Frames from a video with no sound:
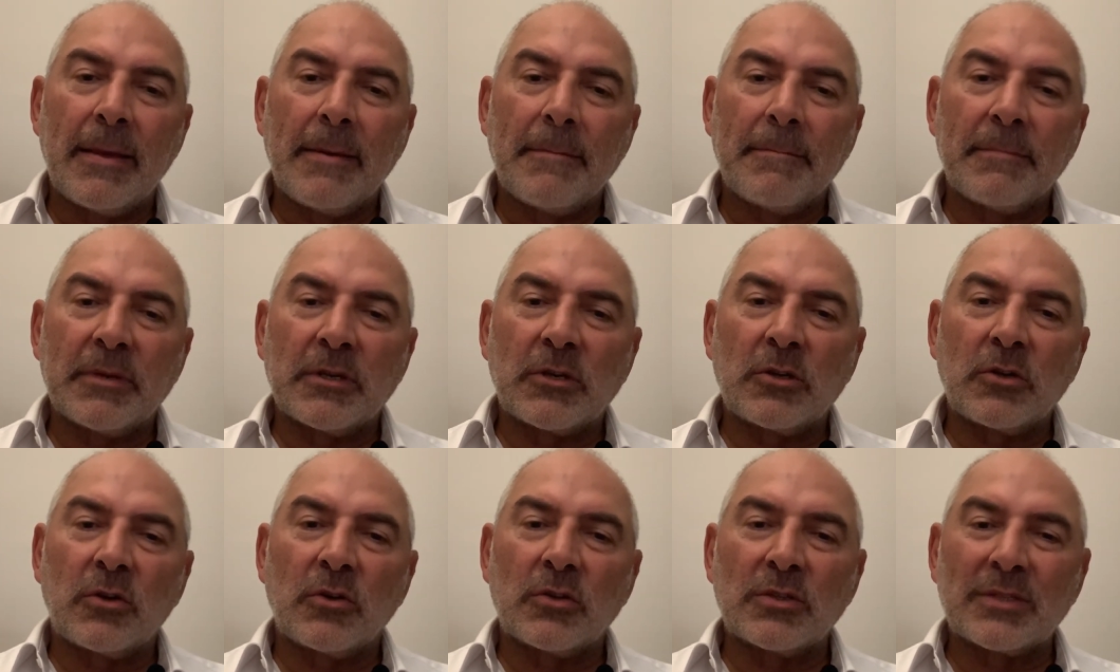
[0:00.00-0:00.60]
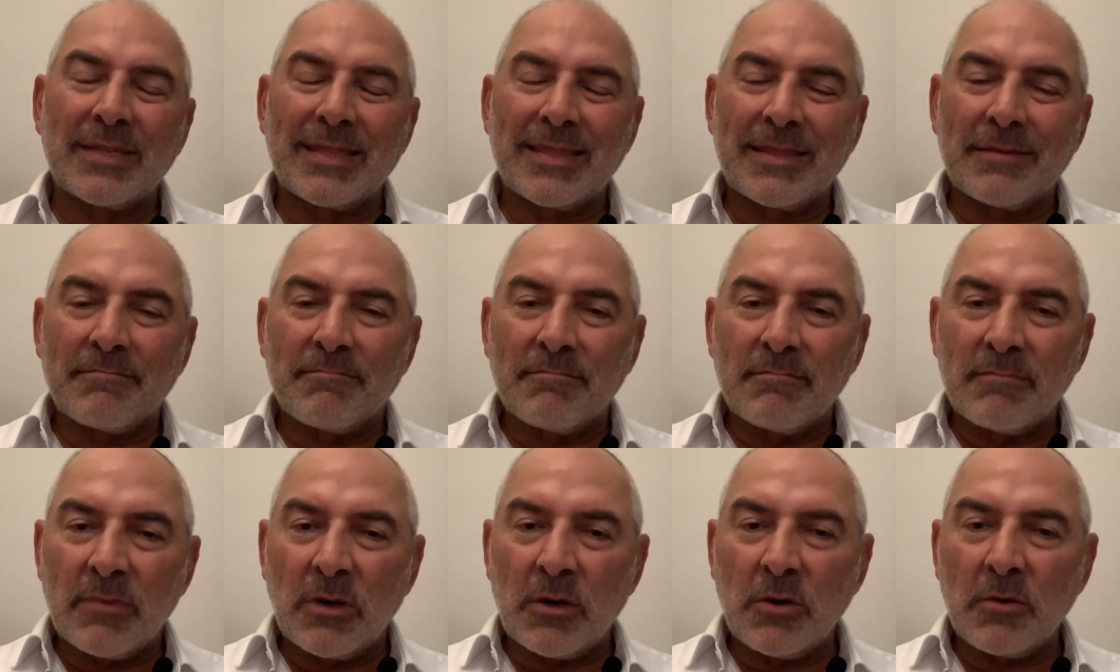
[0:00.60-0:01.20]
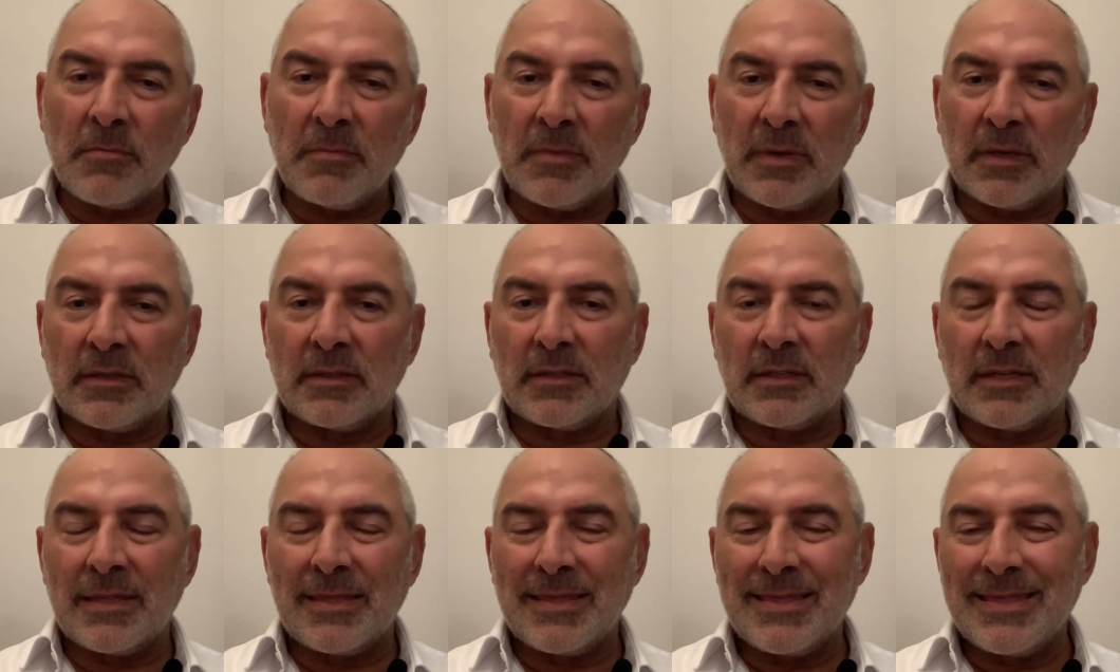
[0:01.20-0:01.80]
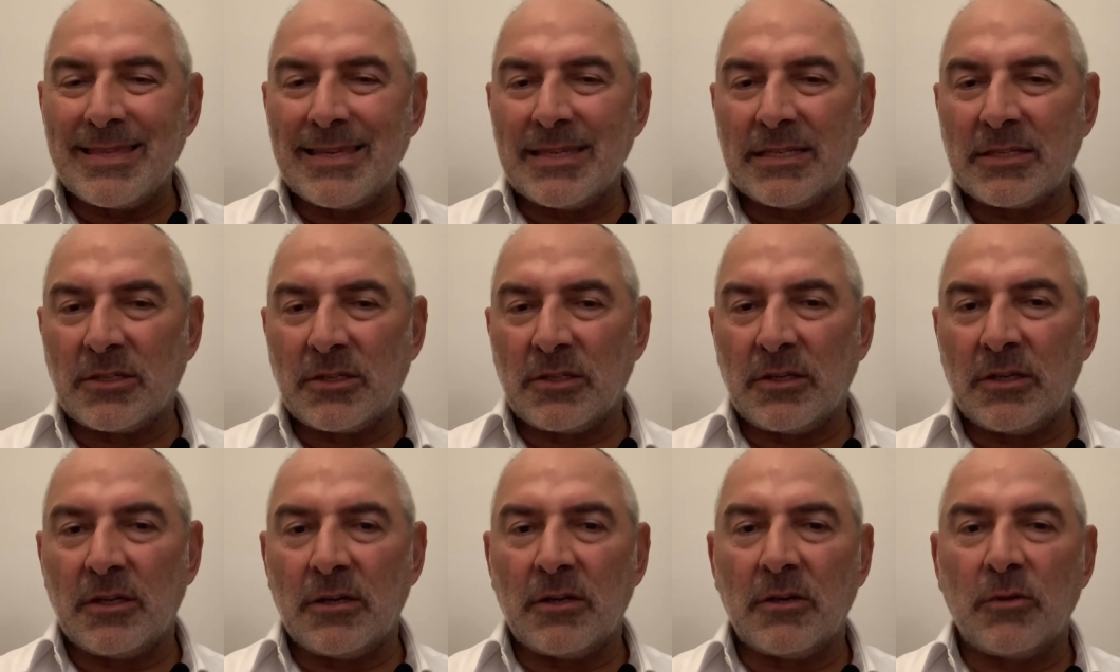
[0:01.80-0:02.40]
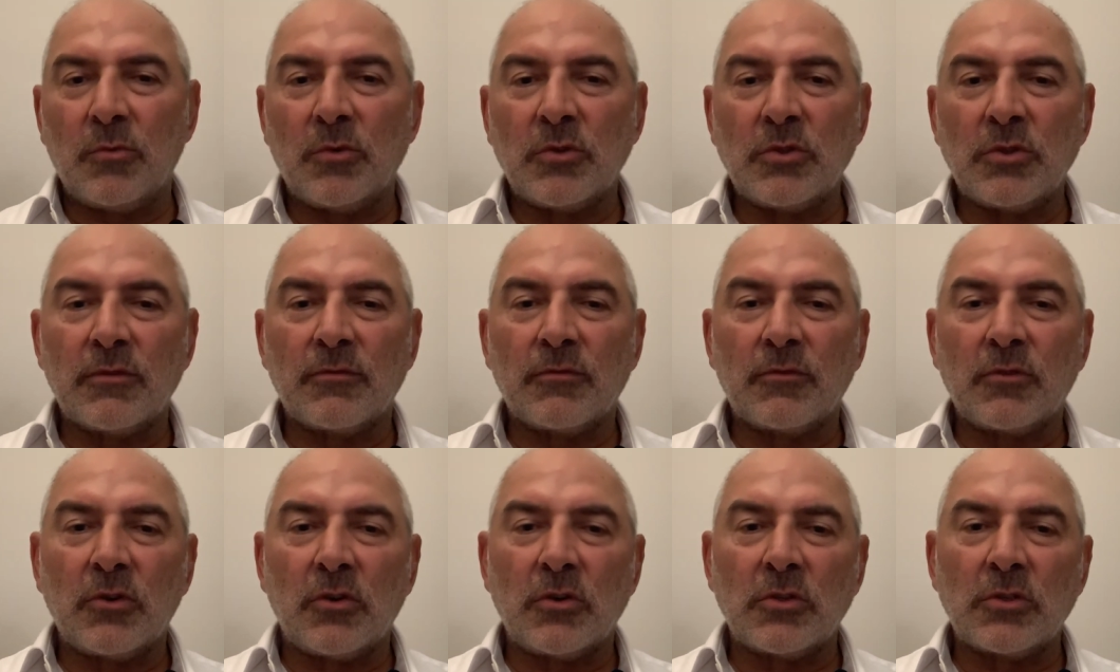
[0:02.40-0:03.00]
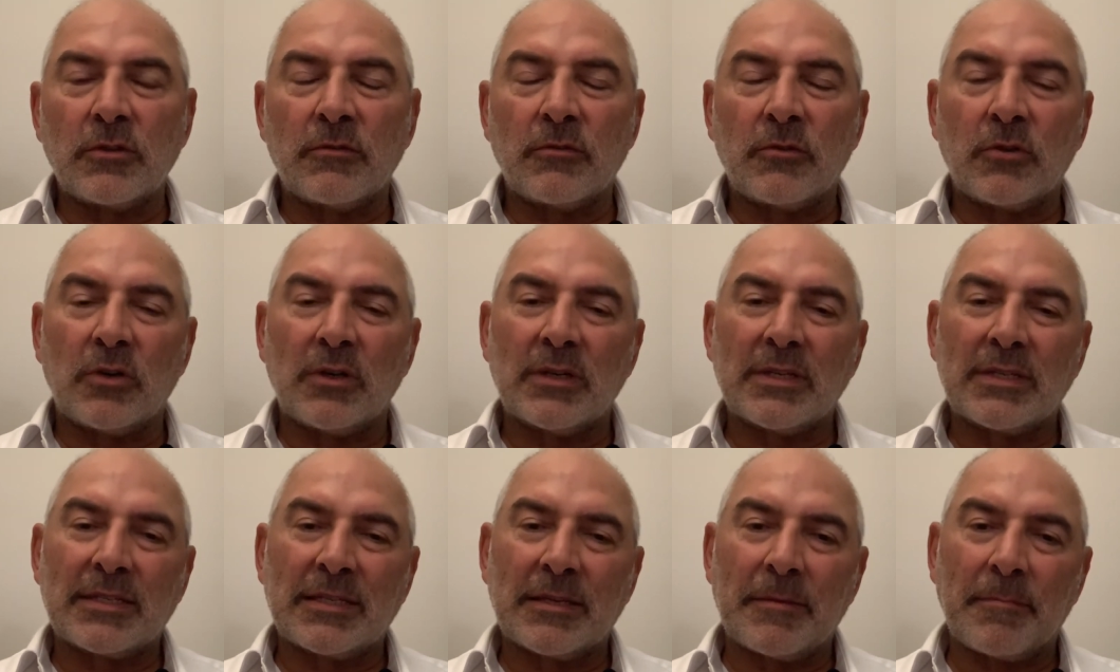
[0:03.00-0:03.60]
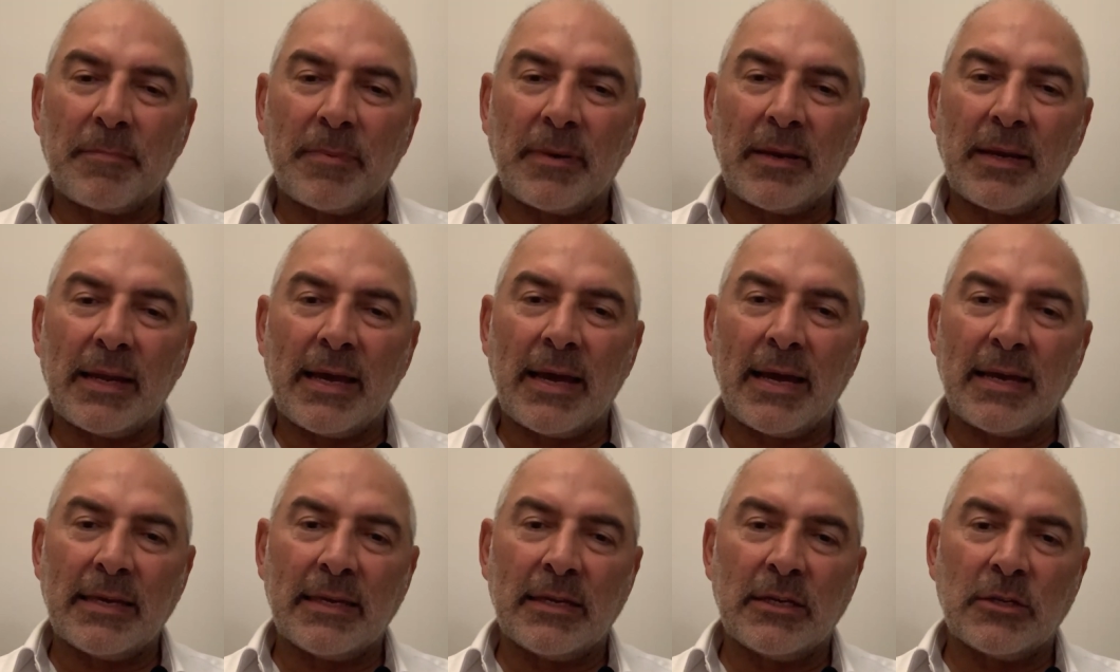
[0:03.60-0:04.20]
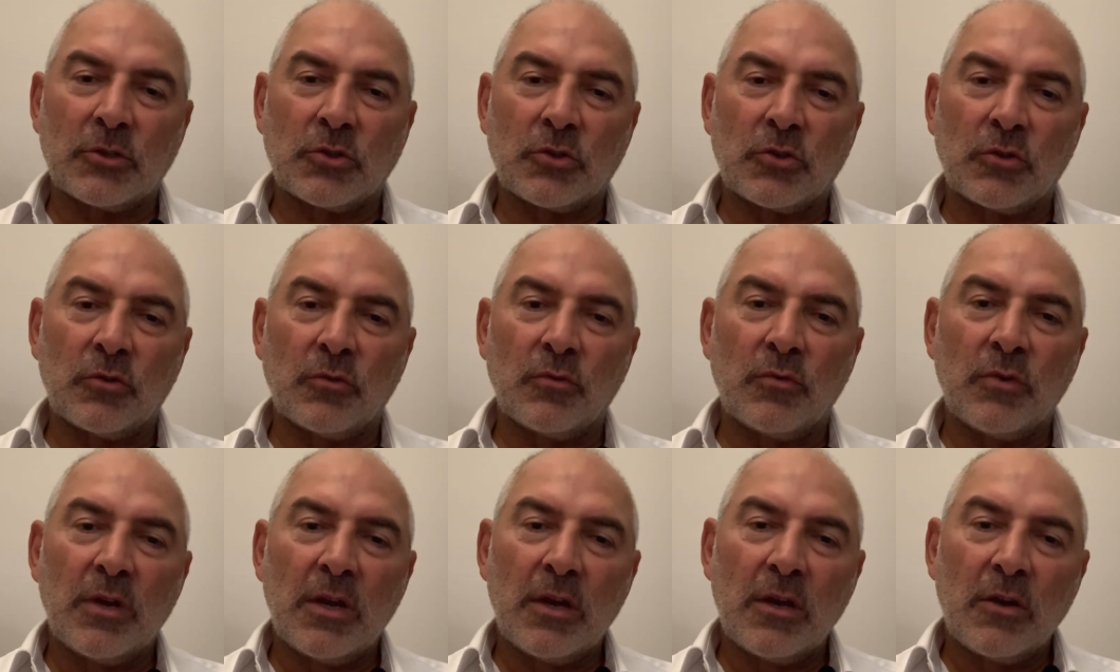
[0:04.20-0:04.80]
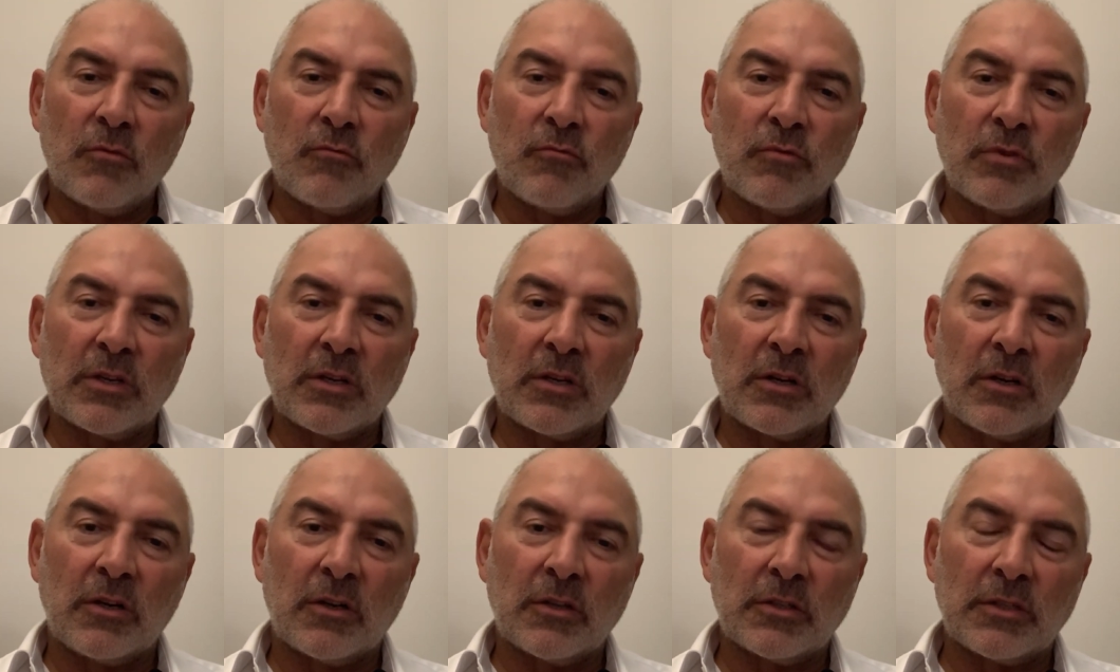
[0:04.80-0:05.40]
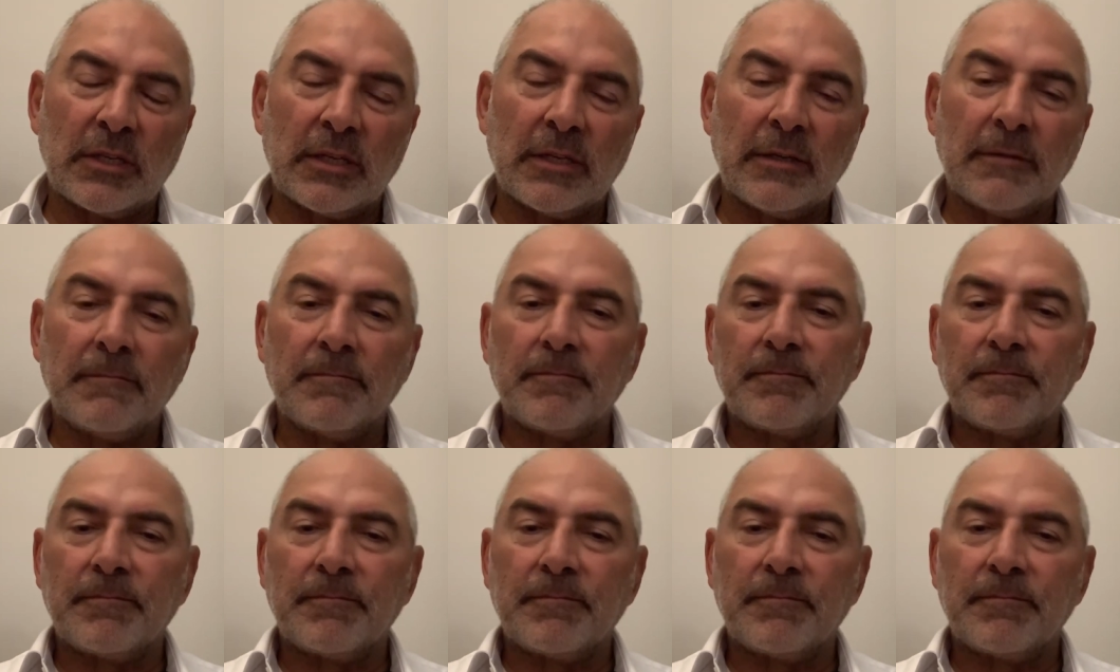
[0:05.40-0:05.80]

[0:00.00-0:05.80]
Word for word: because at the moment in this year, what you've got, you've got a supply issue regarding